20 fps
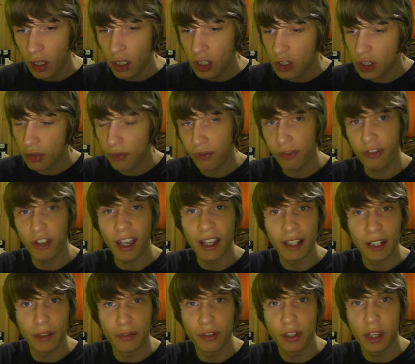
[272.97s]
you shouldn't
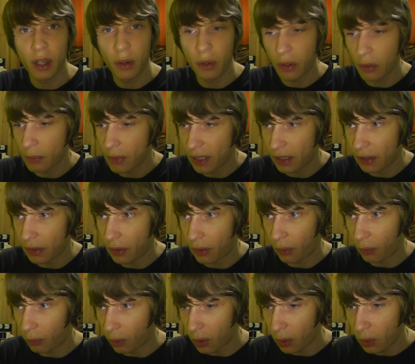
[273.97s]
fail if you go in the middle of
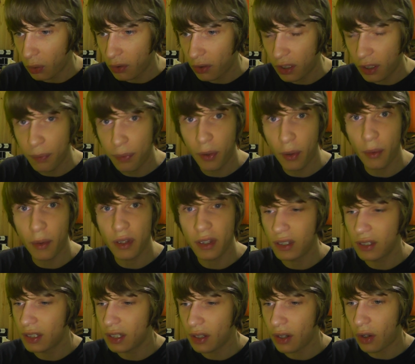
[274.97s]
the road.
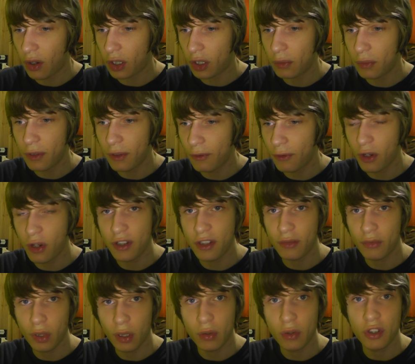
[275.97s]
You're not going to be
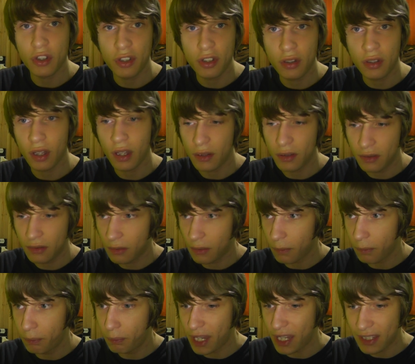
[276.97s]
reversing around a
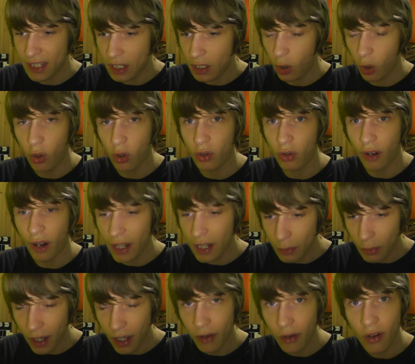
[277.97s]
busy corner
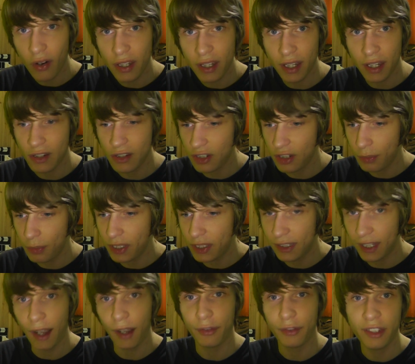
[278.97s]
anyway, are you? Because you'd be
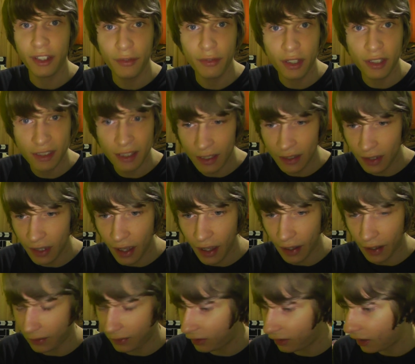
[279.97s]
daft if you did
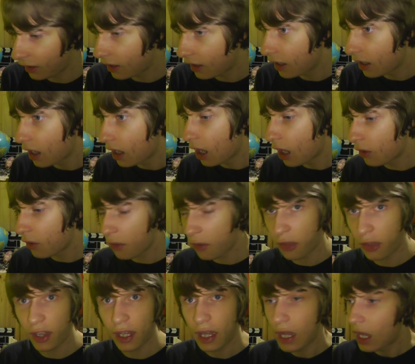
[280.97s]
that. Another
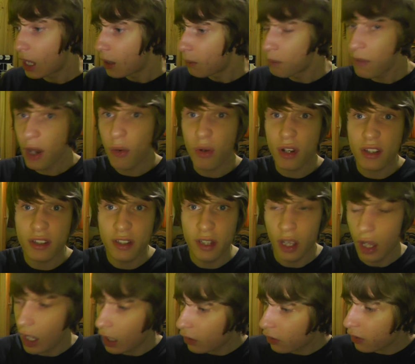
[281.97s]
thing,
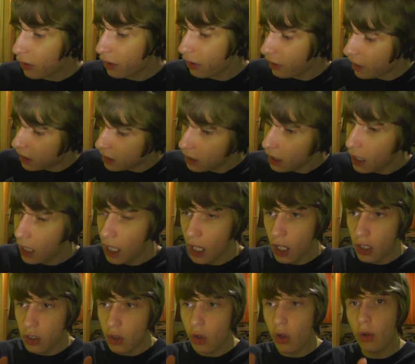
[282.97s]
mirrors. Another thing,
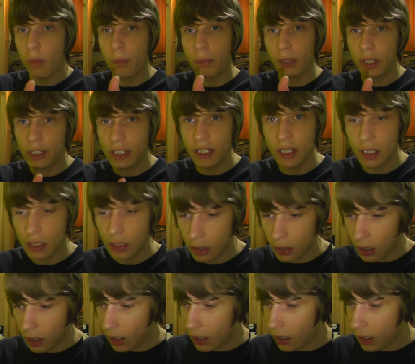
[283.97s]
your bloody